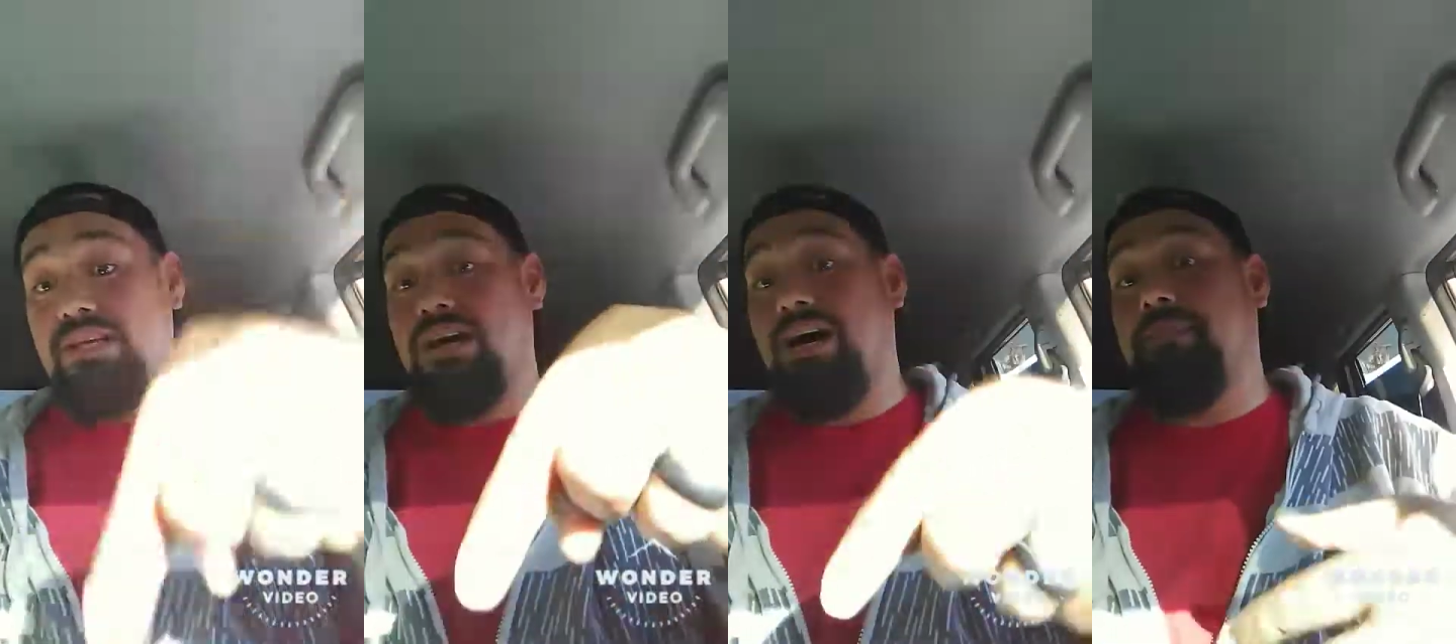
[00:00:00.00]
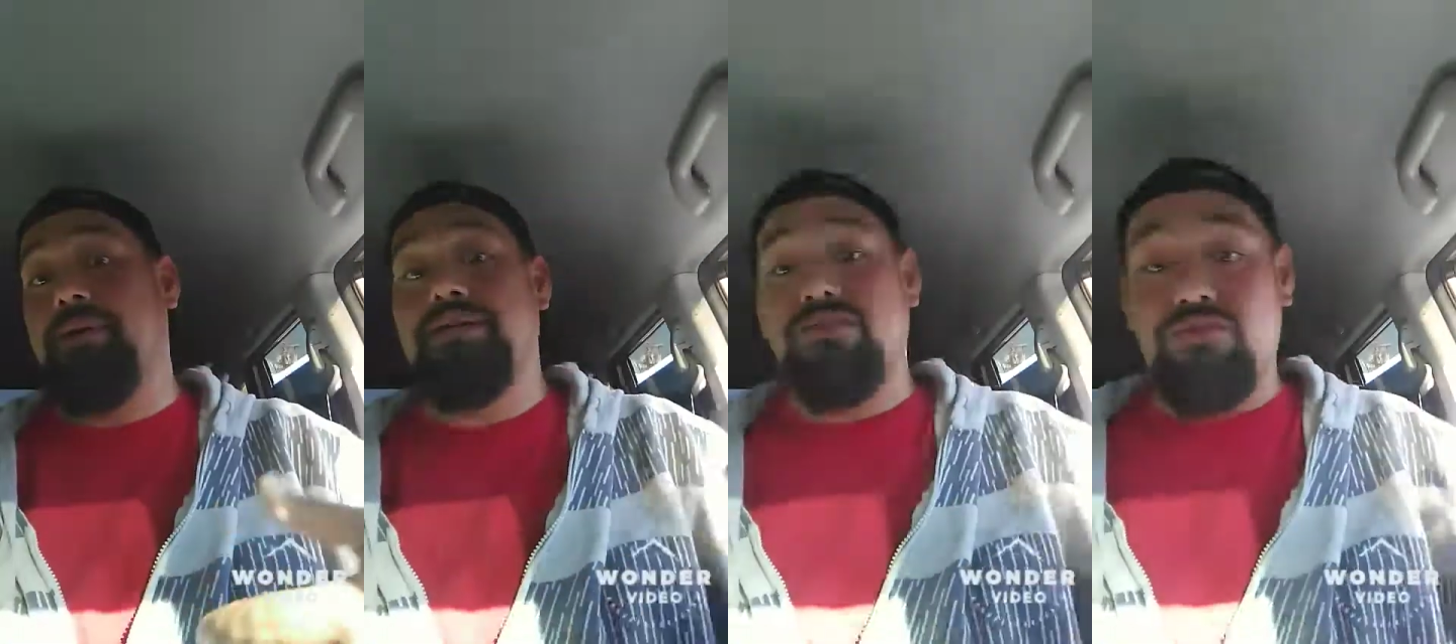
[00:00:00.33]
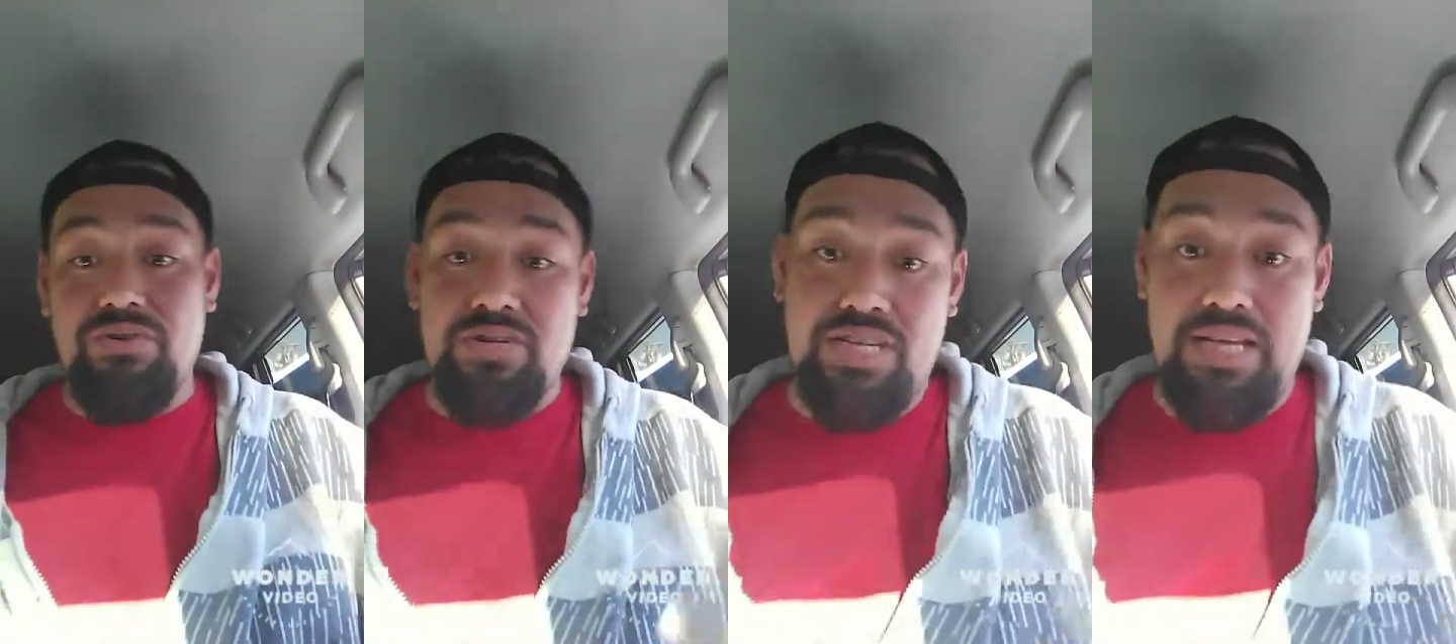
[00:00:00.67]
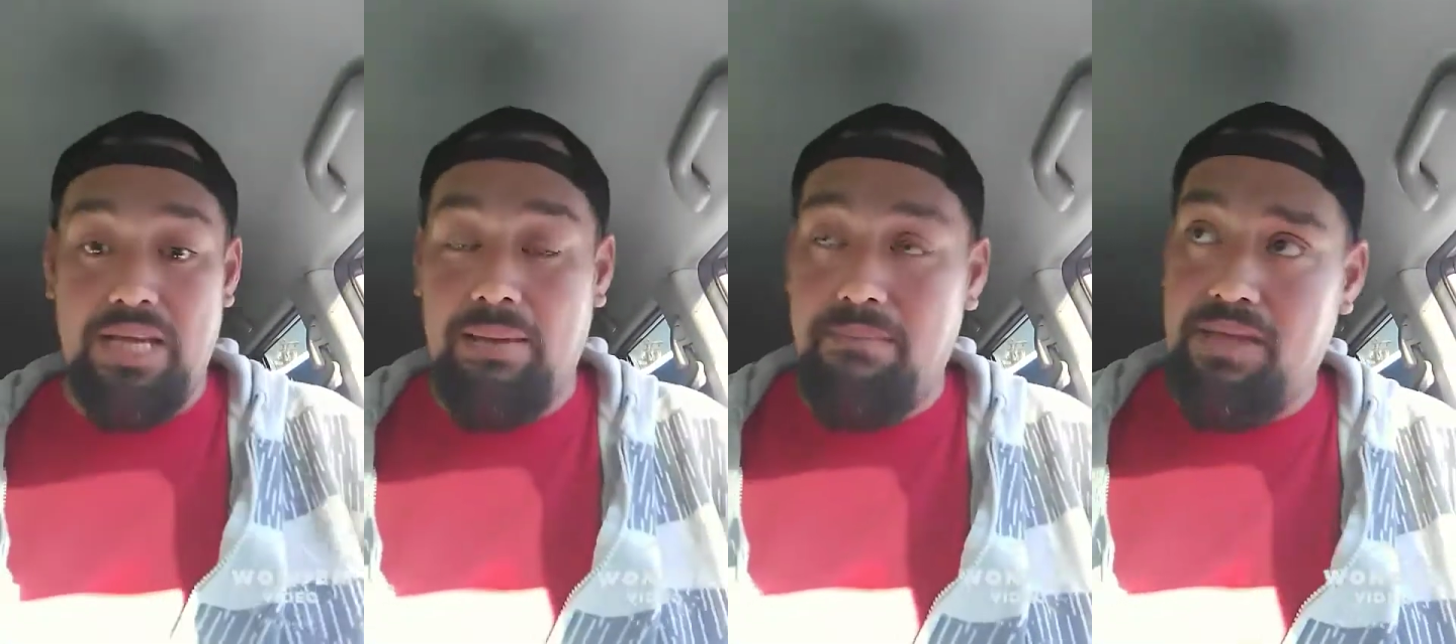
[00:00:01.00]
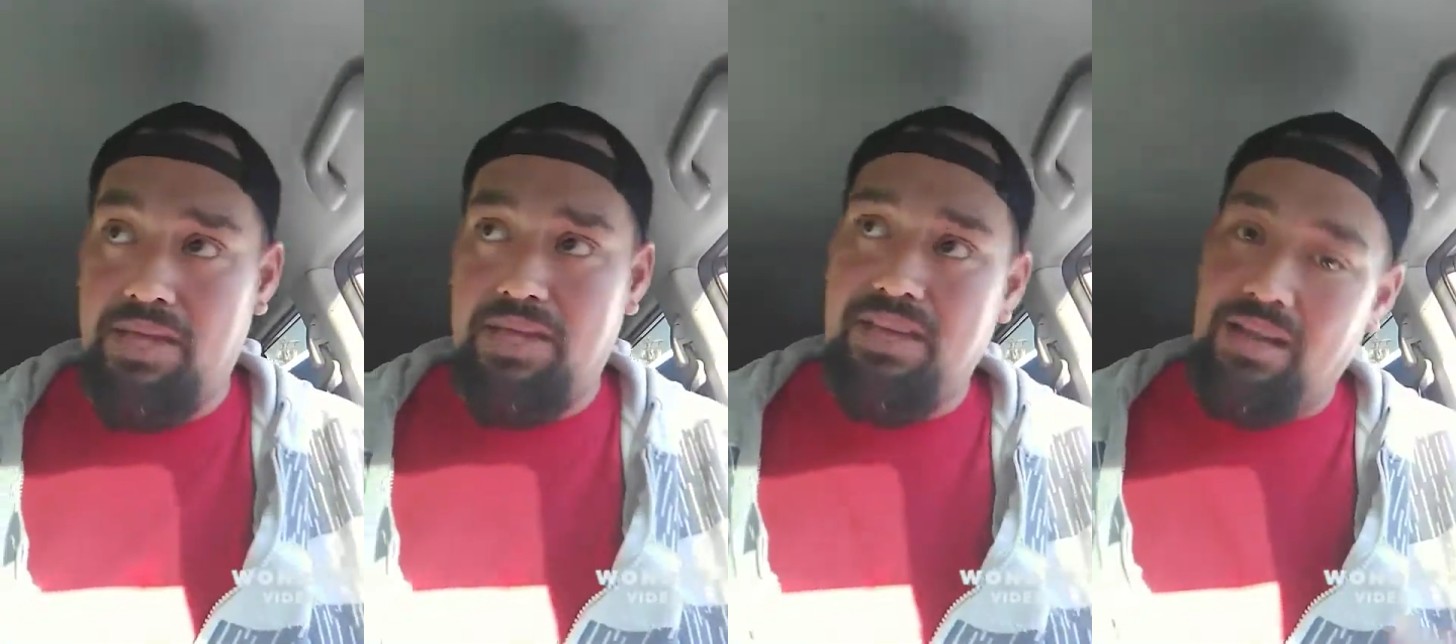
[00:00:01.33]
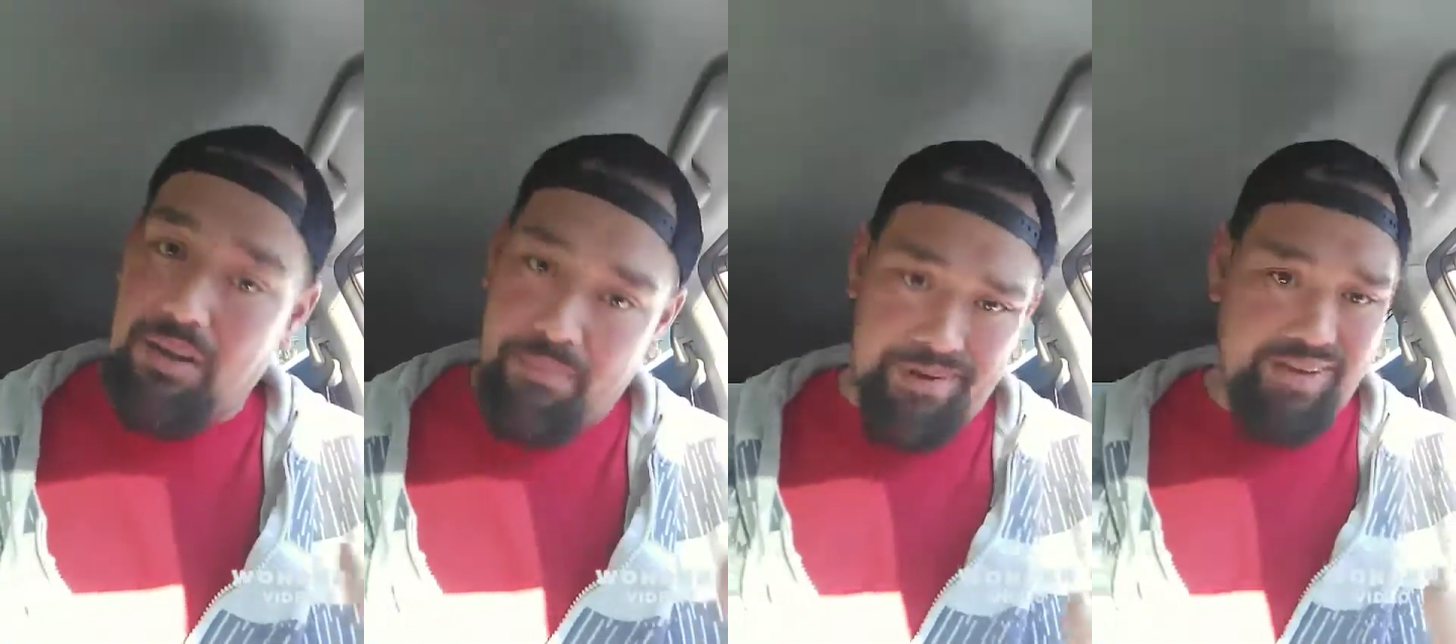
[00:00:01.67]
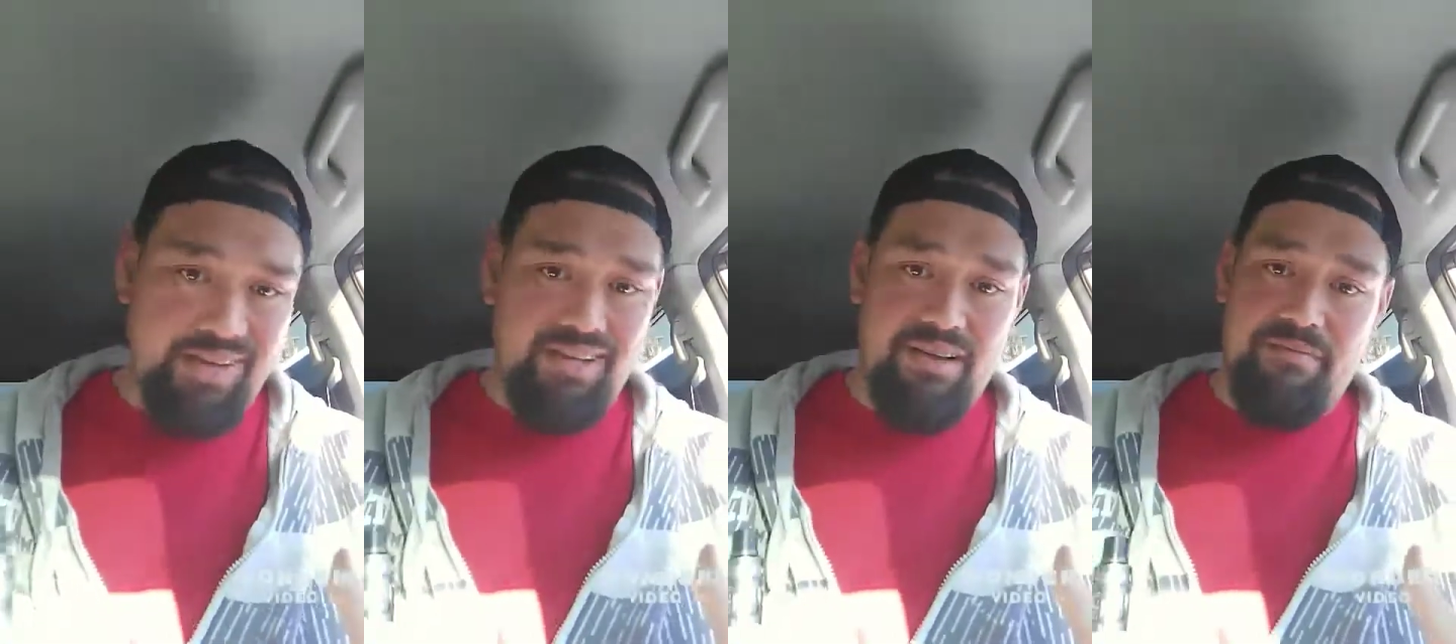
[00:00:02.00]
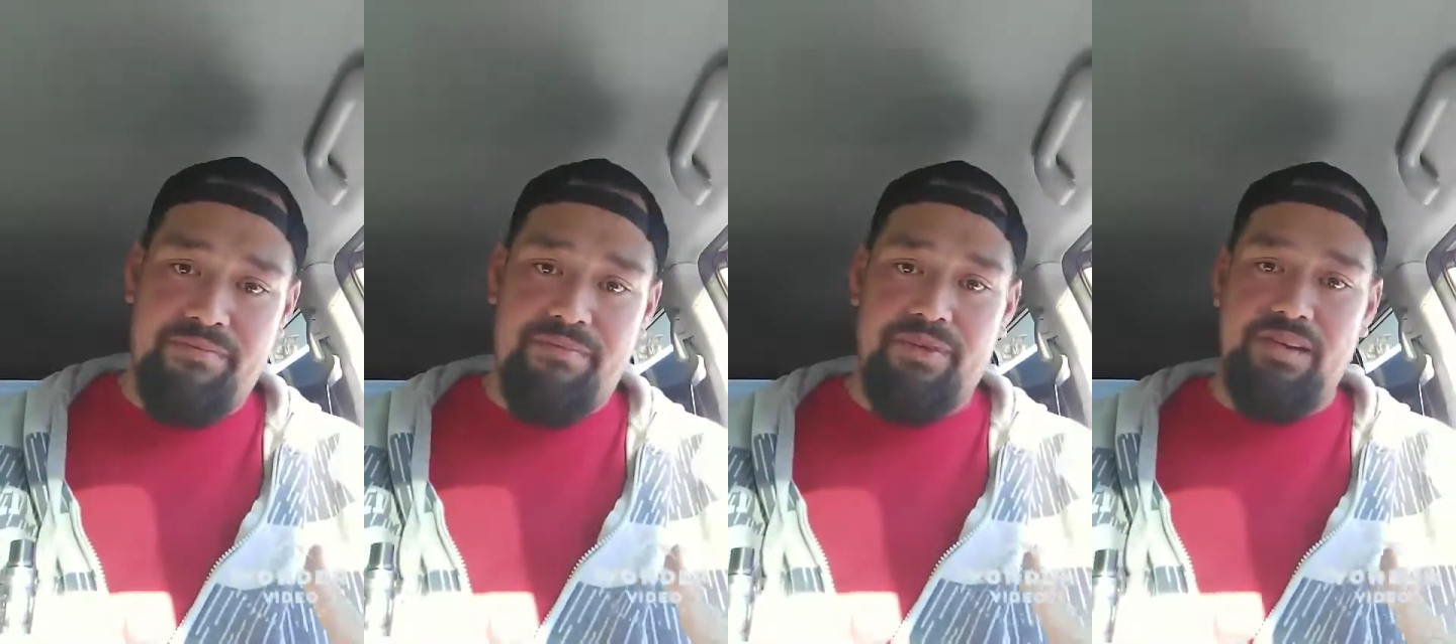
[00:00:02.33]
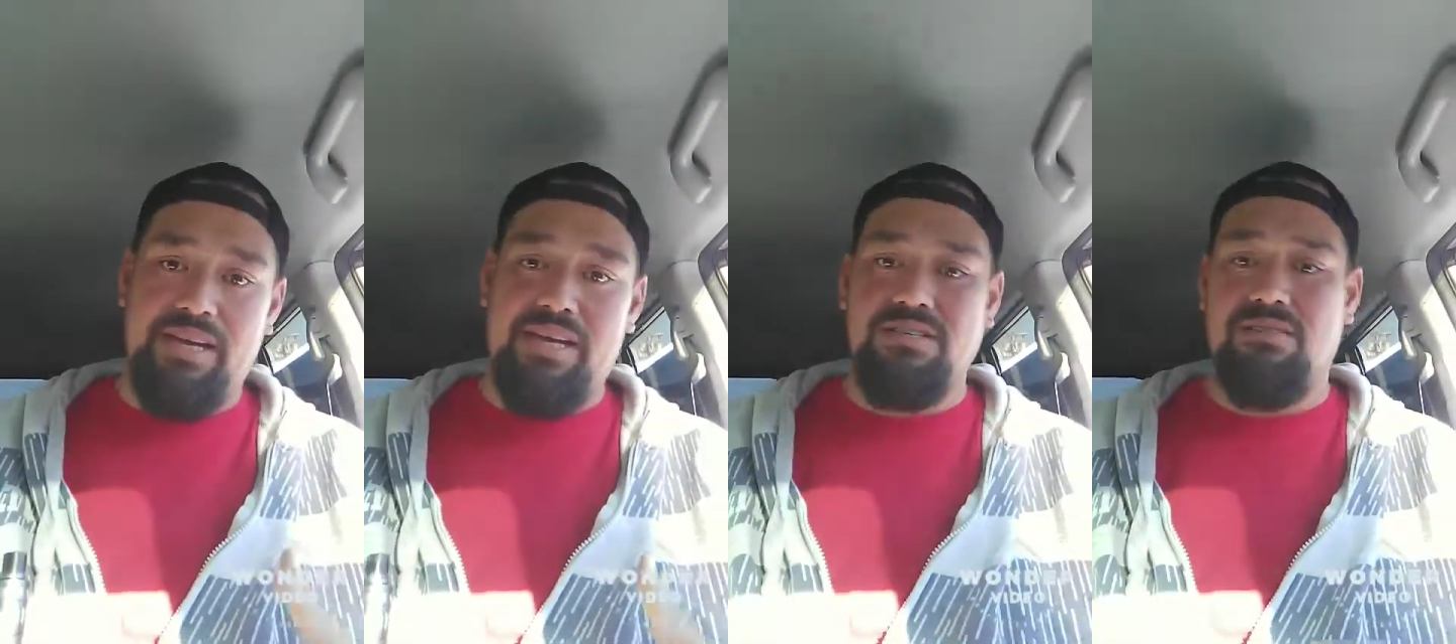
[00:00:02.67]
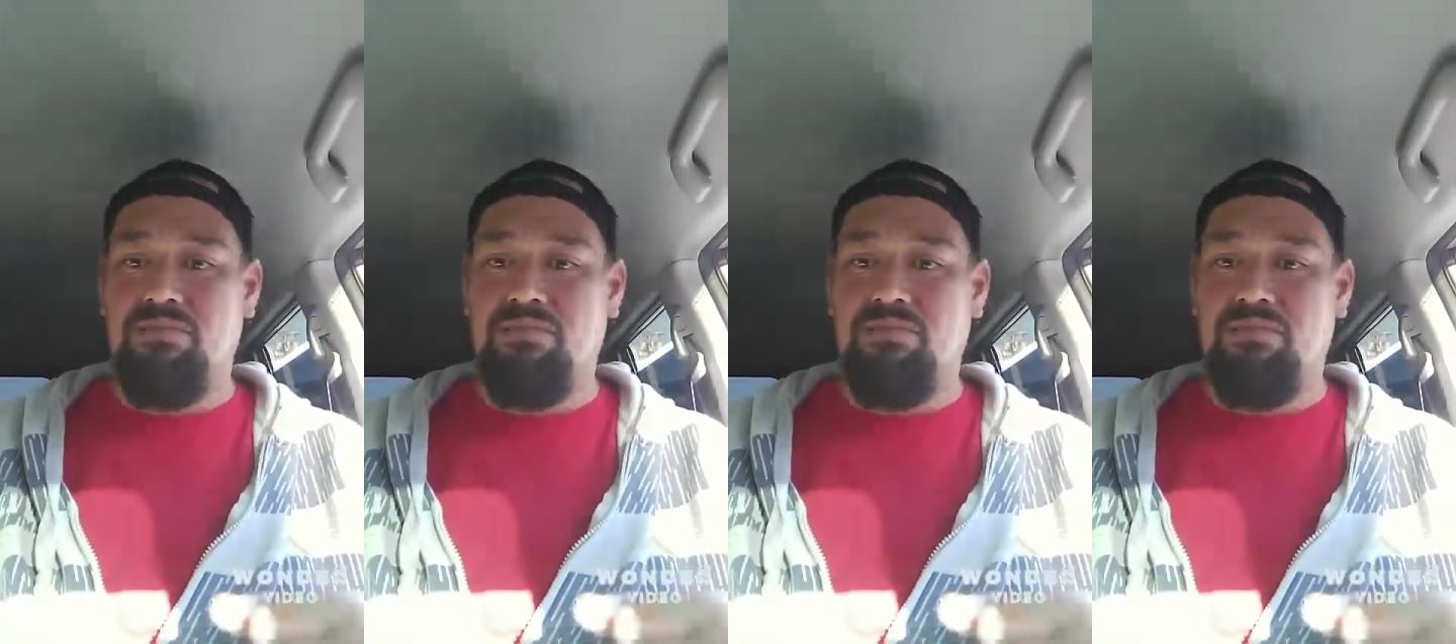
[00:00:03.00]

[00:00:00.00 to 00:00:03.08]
in the comments or DM me and I'll break it down for you guys.